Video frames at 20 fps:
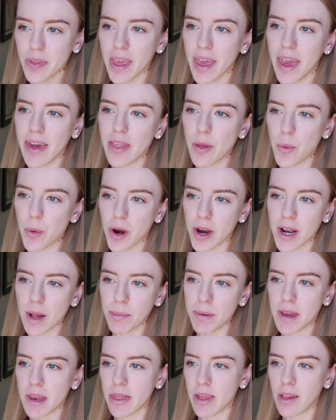and then we're going
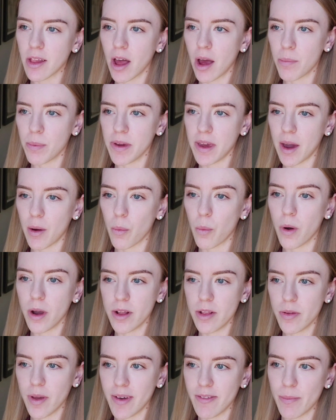to meet in the lobby at
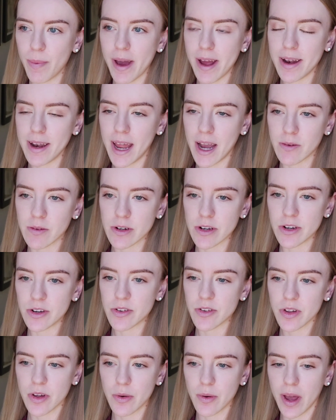once. I have about an hour to
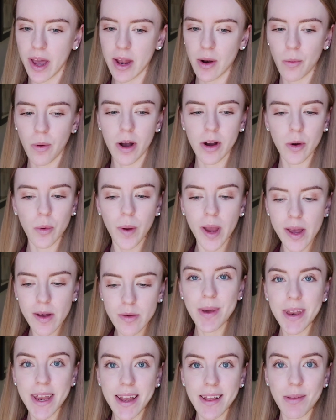just go kind of walk around.
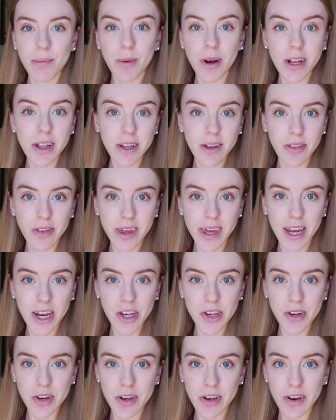But it's Martin Luther King
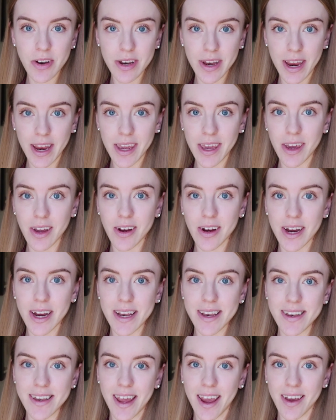Jr. Day here
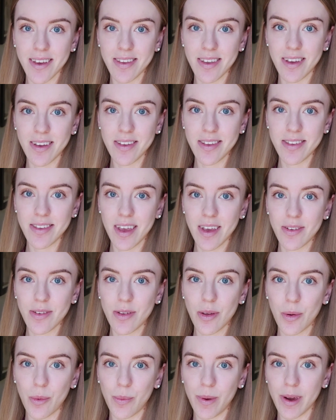in Texas,
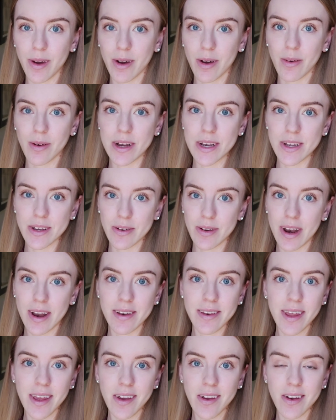so we are going to go
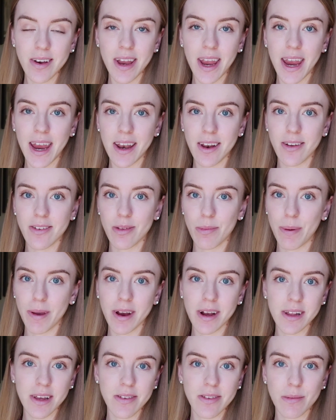downtown, and there's
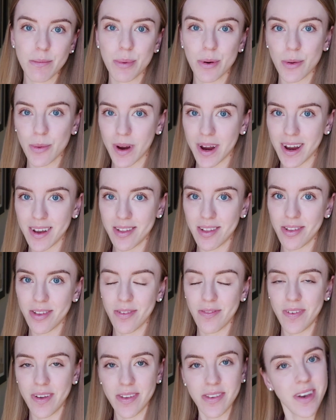apparently some parades and
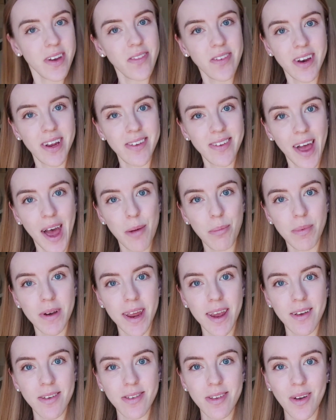some festivities
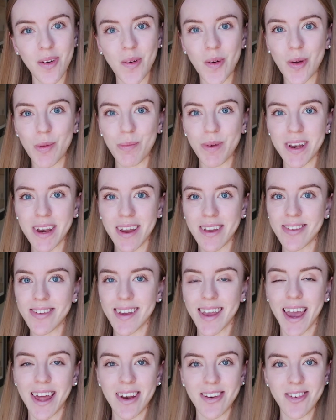happening, so it'd be nice to
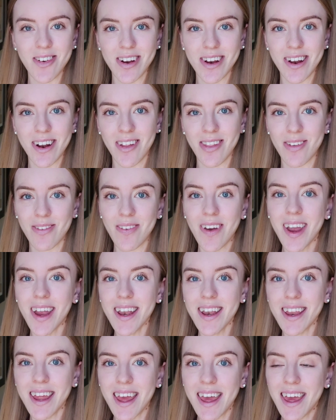kind of join in on the fun